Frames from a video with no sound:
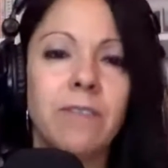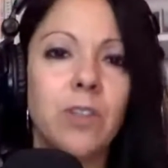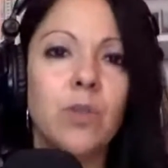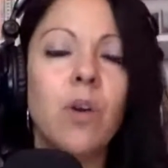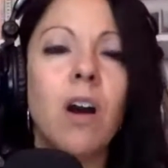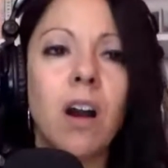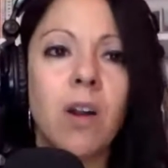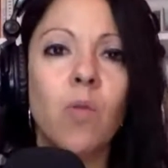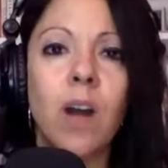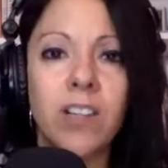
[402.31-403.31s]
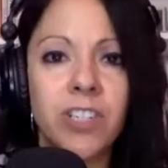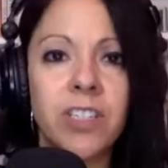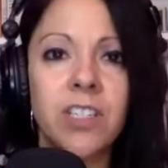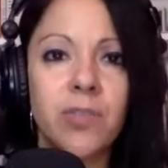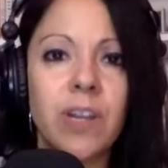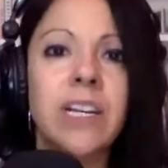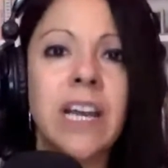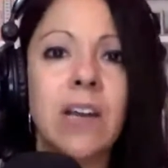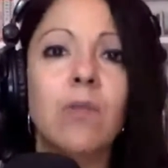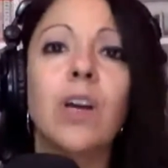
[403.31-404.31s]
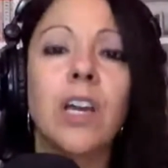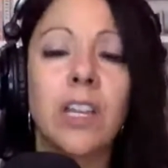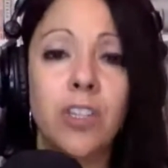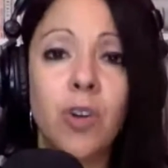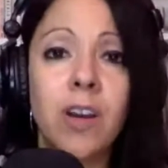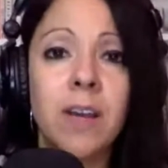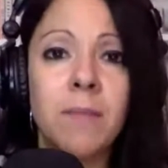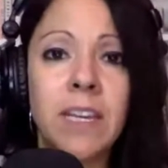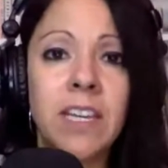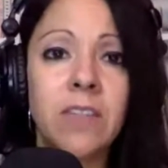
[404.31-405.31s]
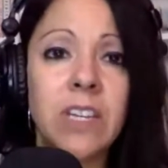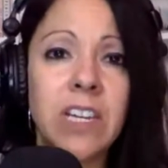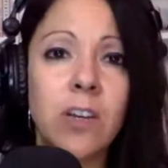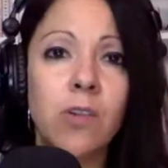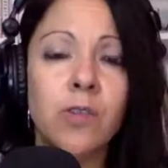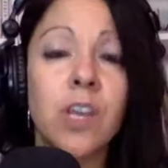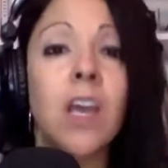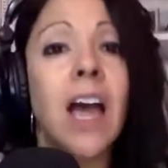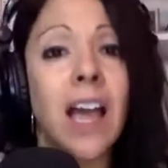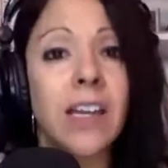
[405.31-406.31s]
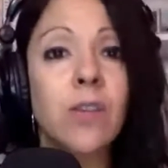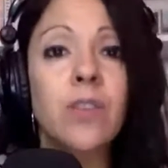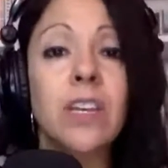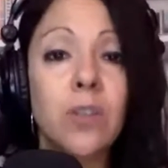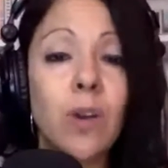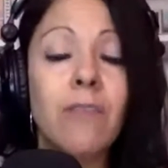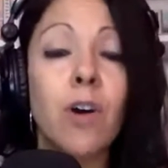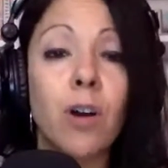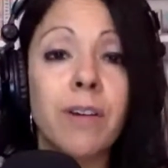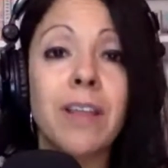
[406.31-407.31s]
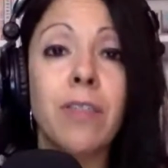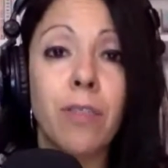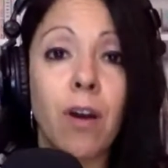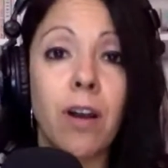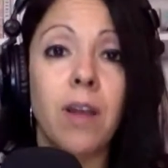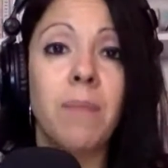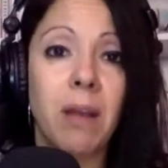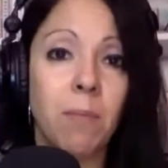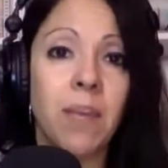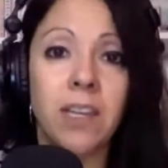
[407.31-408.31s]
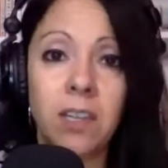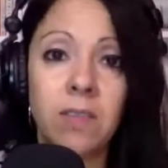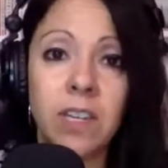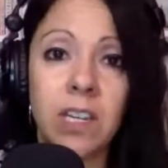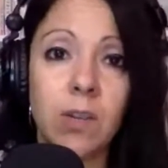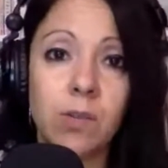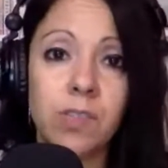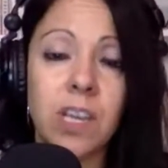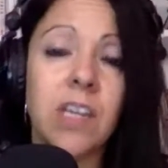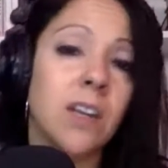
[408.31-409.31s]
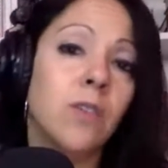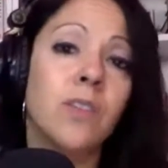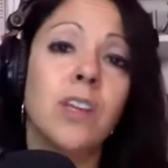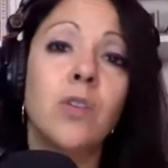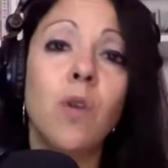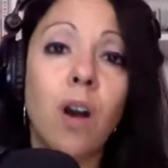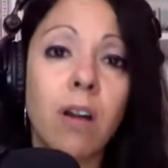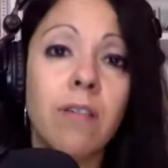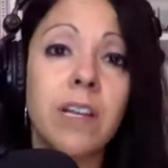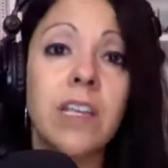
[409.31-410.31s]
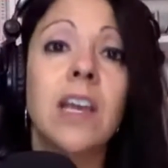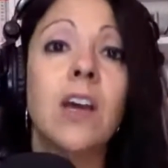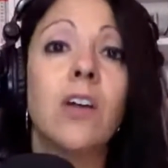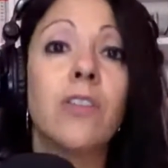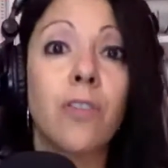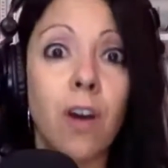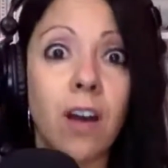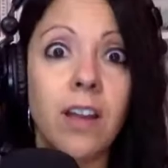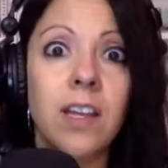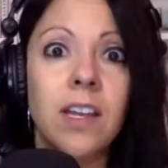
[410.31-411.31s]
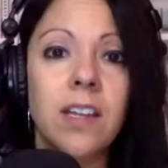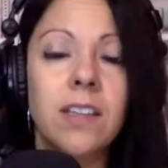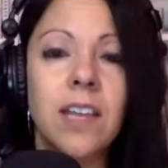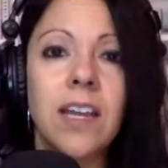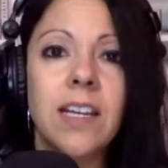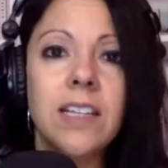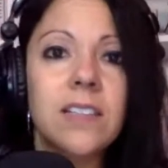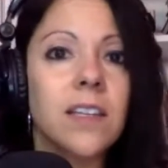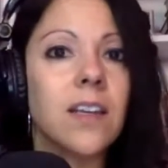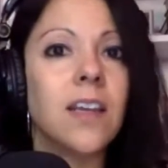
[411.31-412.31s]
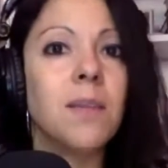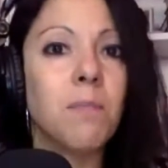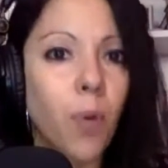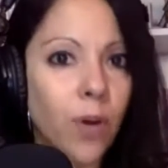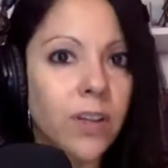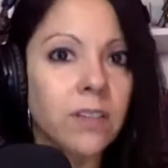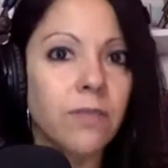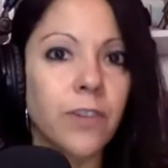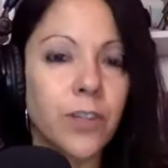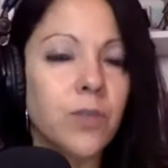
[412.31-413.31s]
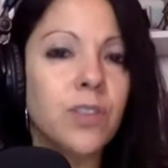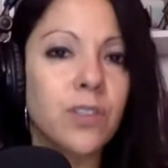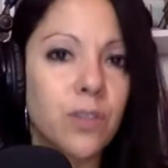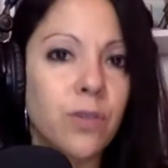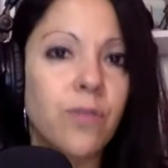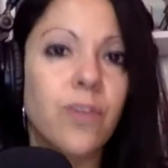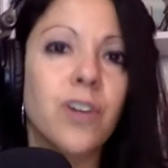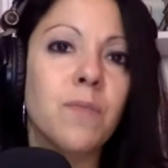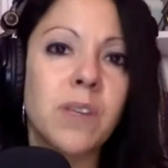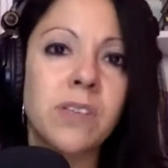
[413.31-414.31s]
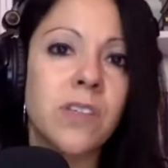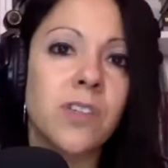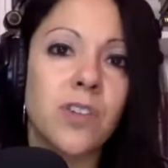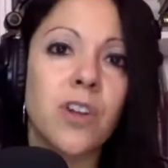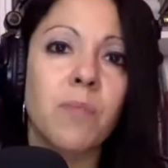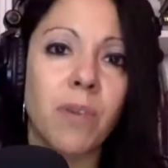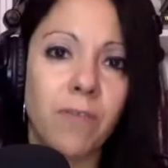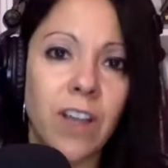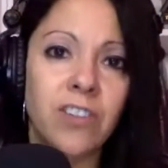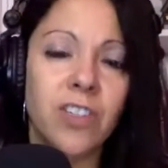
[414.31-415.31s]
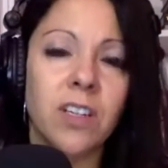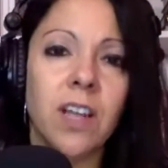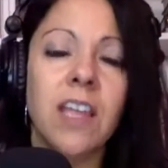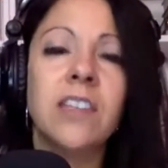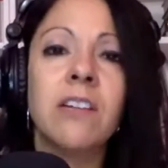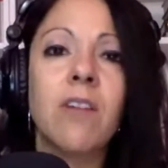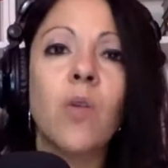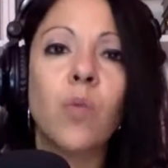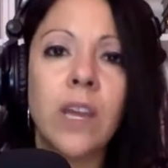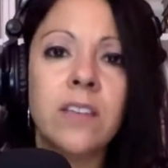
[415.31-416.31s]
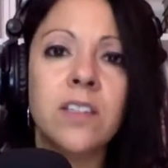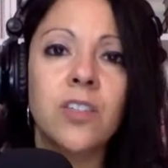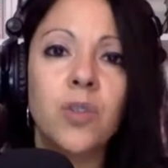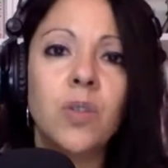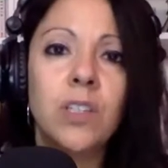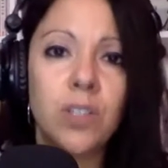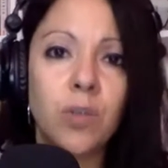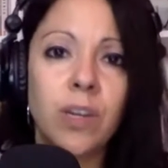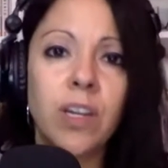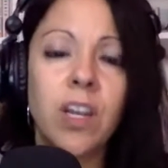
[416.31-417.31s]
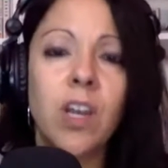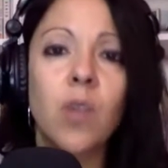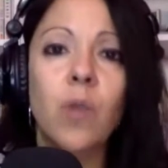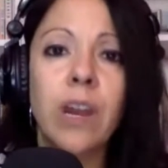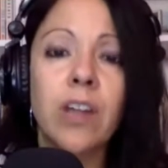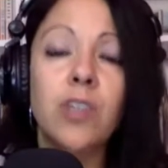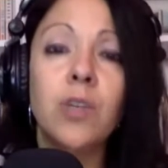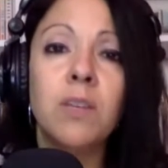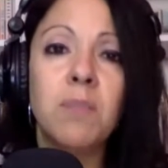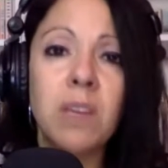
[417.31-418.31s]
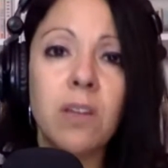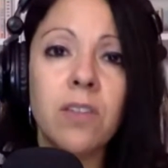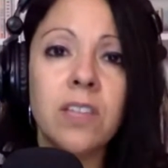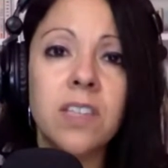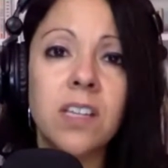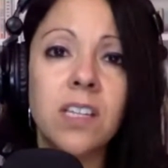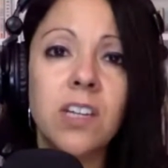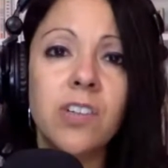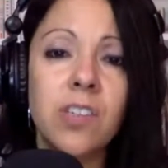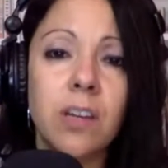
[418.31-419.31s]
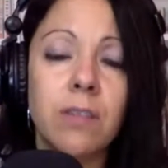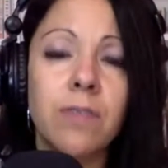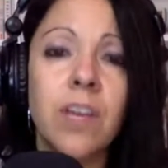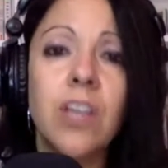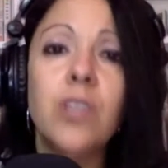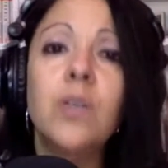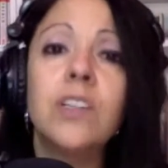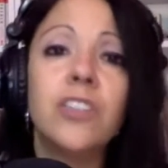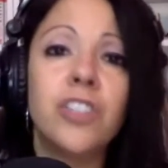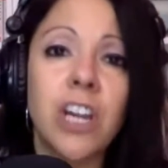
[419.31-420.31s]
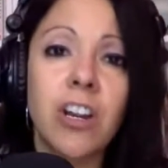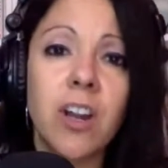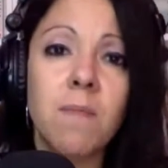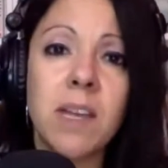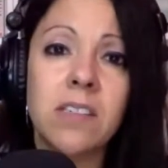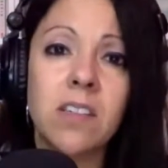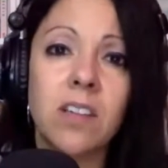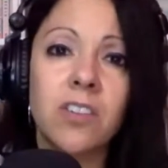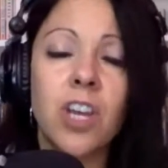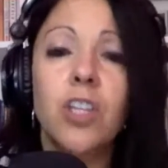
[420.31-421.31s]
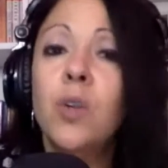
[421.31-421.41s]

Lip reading: If you are watching this right now and you're not making videos, I know that you have already thought about making videos. And I know that you already thought that it's important for you to do for your business or your profession. And there are ways that you can do it where you can be authentically yourself. You could share your message.